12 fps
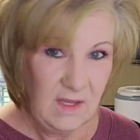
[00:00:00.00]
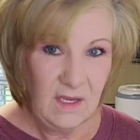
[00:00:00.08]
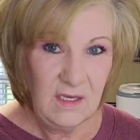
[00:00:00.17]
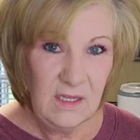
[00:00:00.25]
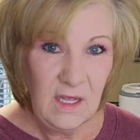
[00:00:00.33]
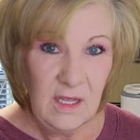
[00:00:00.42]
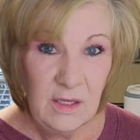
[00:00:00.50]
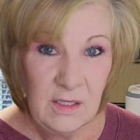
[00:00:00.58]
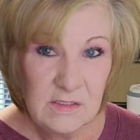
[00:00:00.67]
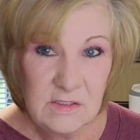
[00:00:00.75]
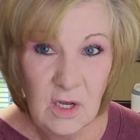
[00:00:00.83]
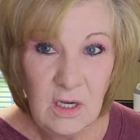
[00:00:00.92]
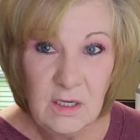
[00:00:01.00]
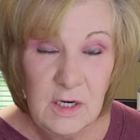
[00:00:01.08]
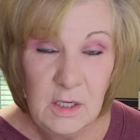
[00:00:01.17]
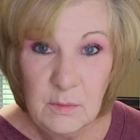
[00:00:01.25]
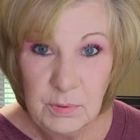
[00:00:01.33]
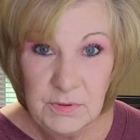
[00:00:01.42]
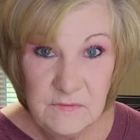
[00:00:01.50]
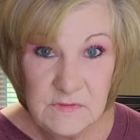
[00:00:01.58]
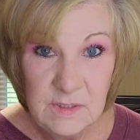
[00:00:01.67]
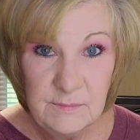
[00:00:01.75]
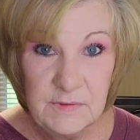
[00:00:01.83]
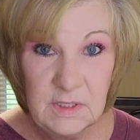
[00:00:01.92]
ADA is not going to approve
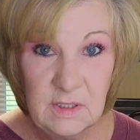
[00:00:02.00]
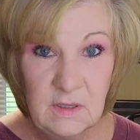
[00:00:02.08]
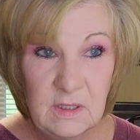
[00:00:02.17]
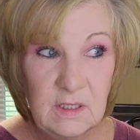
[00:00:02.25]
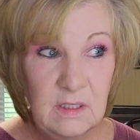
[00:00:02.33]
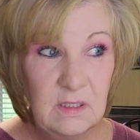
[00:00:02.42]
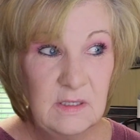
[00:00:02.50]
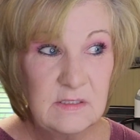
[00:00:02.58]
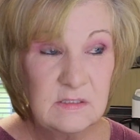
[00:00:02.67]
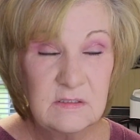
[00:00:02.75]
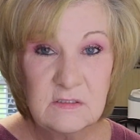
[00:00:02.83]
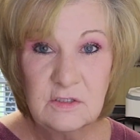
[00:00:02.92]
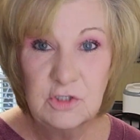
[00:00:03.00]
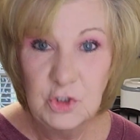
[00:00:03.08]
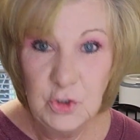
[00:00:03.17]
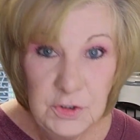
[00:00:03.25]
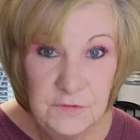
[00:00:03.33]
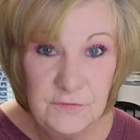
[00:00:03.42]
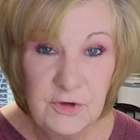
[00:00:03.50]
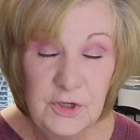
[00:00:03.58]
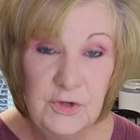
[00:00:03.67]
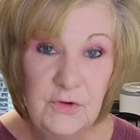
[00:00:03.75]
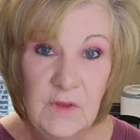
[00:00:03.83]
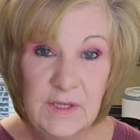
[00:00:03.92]
something that isn't good for
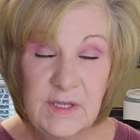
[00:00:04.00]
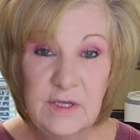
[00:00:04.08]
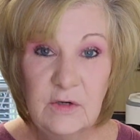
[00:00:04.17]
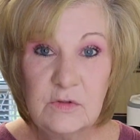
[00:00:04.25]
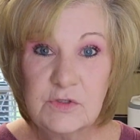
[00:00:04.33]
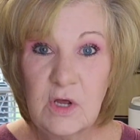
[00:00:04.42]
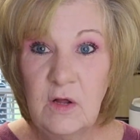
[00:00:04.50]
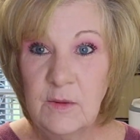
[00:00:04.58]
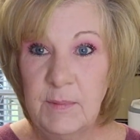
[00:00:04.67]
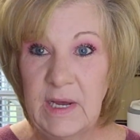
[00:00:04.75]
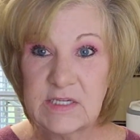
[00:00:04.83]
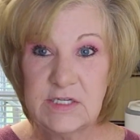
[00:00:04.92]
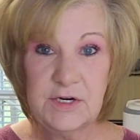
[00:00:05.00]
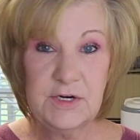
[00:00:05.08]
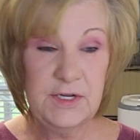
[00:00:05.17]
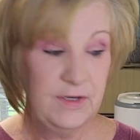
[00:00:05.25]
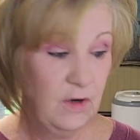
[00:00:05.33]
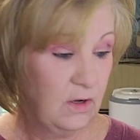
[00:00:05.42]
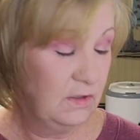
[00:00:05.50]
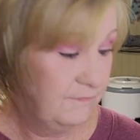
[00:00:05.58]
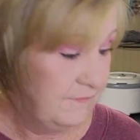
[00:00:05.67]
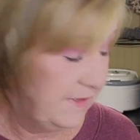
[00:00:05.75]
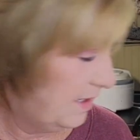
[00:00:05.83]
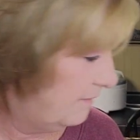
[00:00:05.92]
you, that kills all the bacteria and all
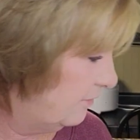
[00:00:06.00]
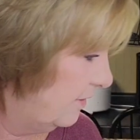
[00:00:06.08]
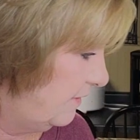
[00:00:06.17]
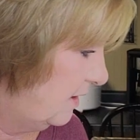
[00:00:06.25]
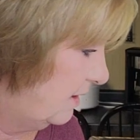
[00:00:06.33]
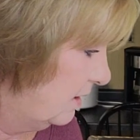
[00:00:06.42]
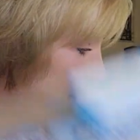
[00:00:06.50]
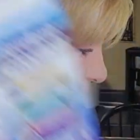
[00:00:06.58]
of the everything.